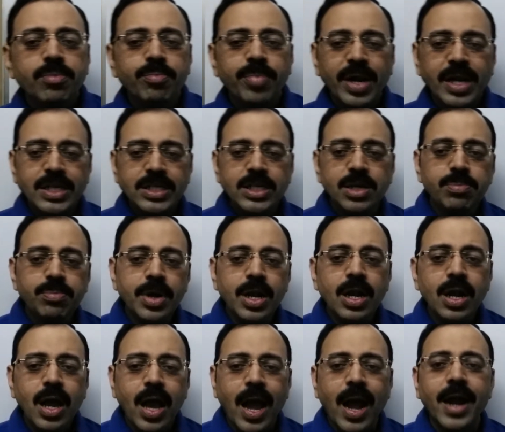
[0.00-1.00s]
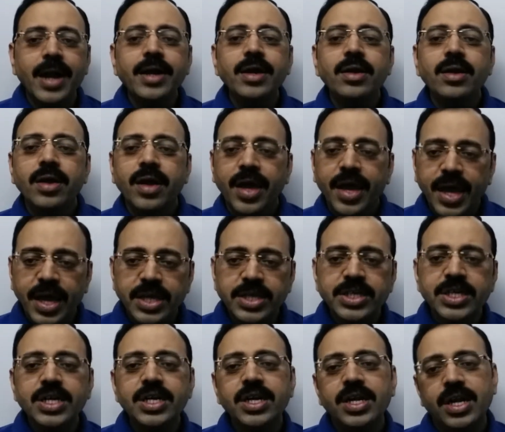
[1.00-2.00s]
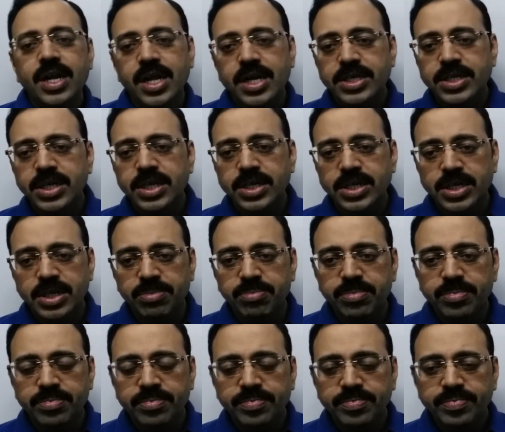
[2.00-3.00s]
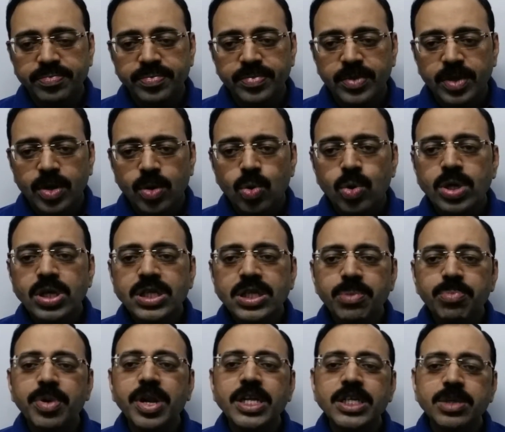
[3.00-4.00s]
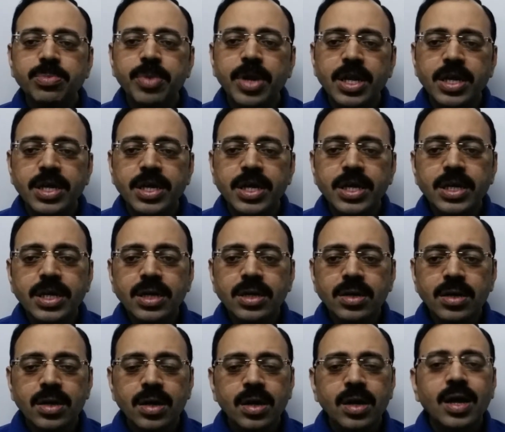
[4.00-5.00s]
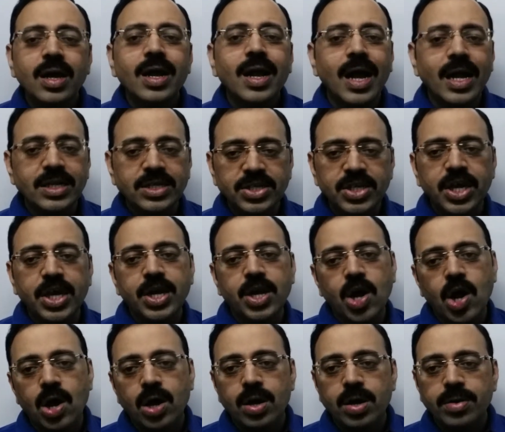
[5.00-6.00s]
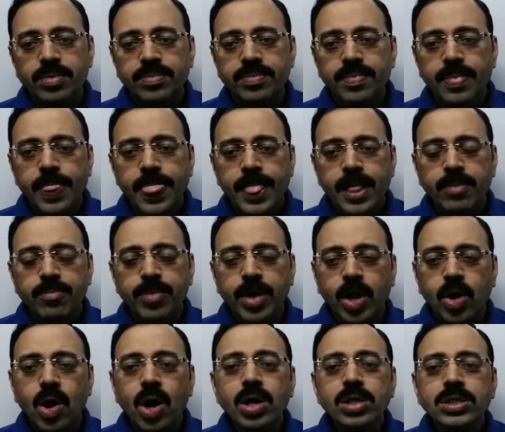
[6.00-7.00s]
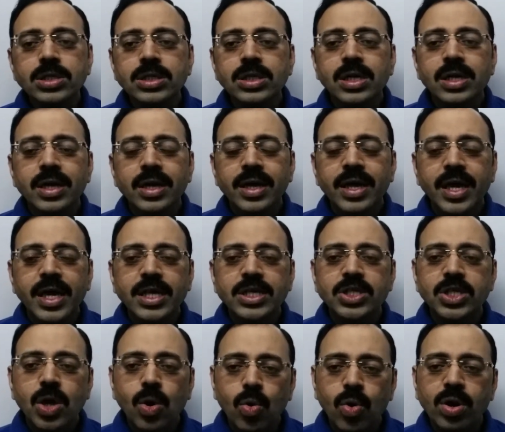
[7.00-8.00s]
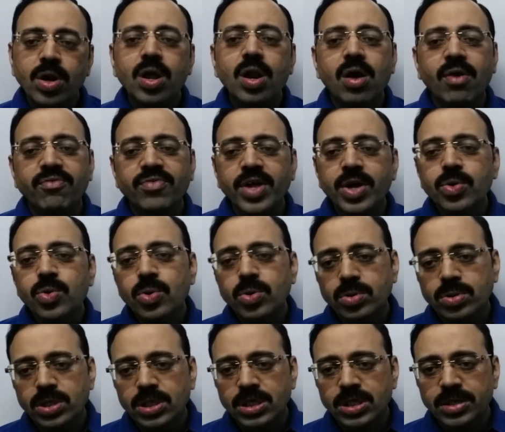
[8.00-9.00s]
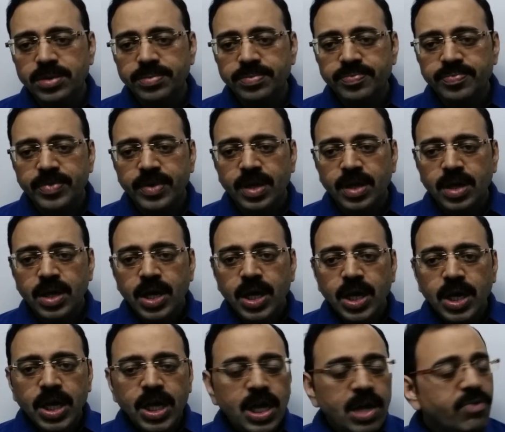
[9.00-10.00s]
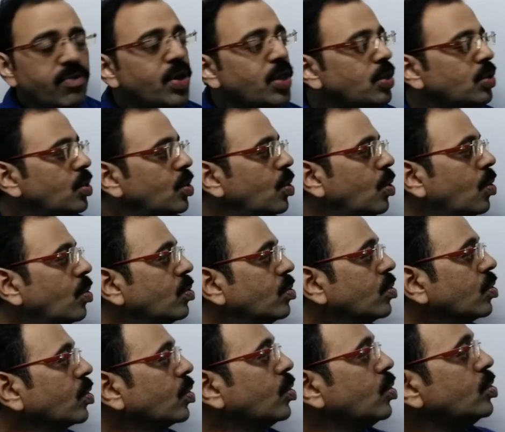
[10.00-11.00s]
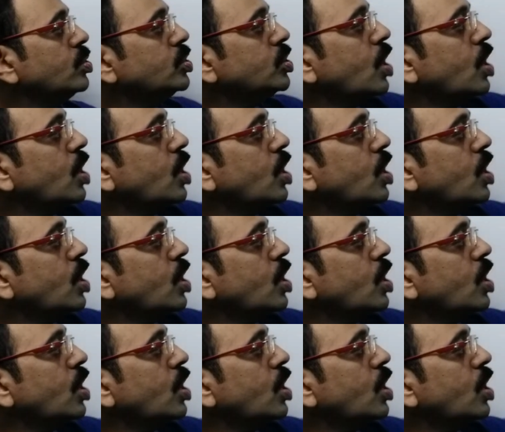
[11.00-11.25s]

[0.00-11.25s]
principal and agent relationship. Who is the principal here? Consignor. Because he is the owner of the goods. Even though goods